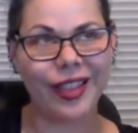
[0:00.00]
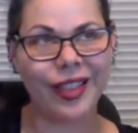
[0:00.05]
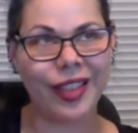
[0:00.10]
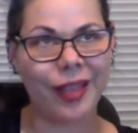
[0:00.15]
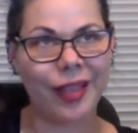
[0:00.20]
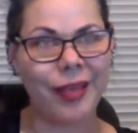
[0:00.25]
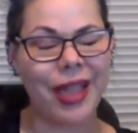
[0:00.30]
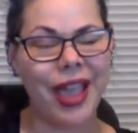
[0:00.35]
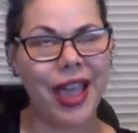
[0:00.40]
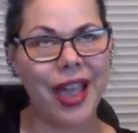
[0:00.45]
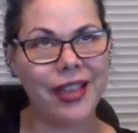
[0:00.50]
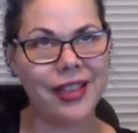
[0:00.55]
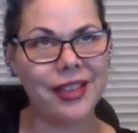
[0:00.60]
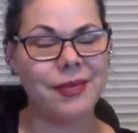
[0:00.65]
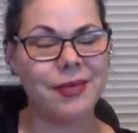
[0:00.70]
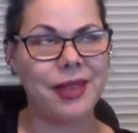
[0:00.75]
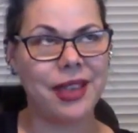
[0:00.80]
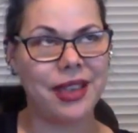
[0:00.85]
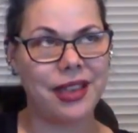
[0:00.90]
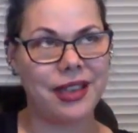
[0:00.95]
like my
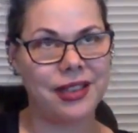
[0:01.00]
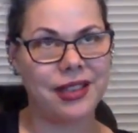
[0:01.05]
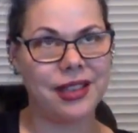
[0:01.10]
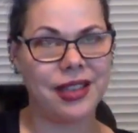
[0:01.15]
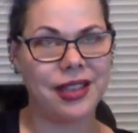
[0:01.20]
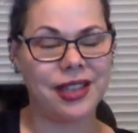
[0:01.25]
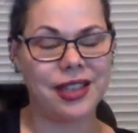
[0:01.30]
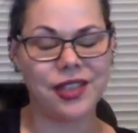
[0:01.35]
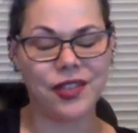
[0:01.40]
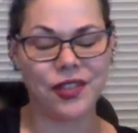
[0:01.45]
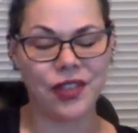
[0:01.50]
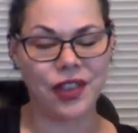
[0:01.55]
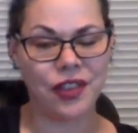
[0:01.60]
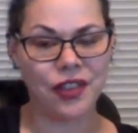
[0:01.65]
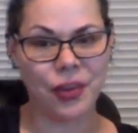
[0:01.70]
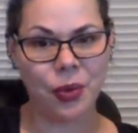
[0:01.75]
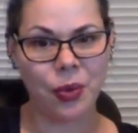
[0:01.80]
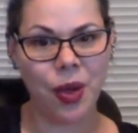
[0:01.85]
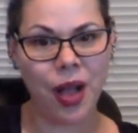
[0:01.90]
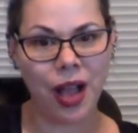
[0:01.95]
husband, his
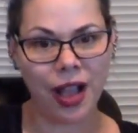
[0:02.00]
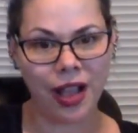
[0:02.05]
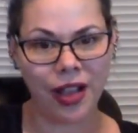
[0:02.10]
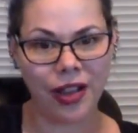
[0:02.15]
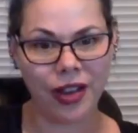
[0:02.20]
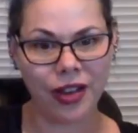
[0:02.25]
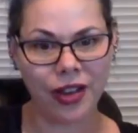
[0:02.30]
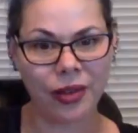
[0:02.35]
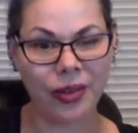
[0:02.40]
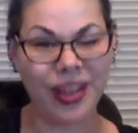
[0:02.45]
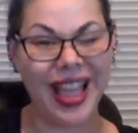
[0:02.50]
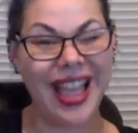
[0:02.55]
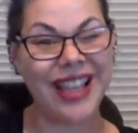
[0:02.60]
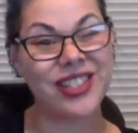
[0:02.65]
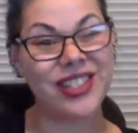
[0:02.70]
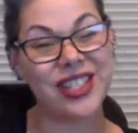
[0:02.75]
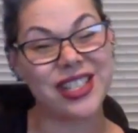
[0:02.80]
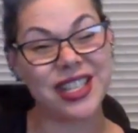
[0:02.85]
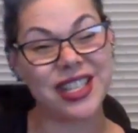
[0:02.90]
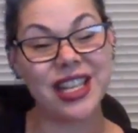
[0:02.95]
favorite walker, well,
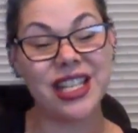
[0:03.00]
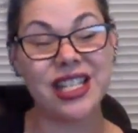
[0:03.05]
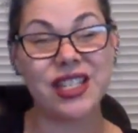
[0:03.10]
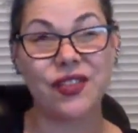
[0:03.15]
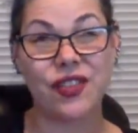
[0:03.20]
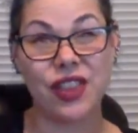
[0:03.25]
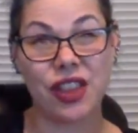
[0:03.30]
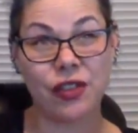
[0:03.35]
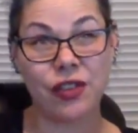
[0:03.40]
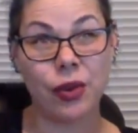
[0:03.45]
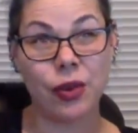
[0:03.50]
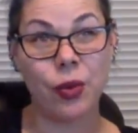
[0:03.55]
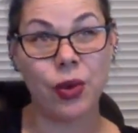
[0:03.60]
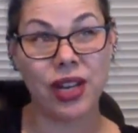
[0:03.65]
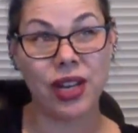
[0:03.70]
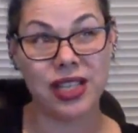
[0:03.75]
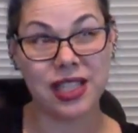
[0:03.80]
actually it's not his favorite one.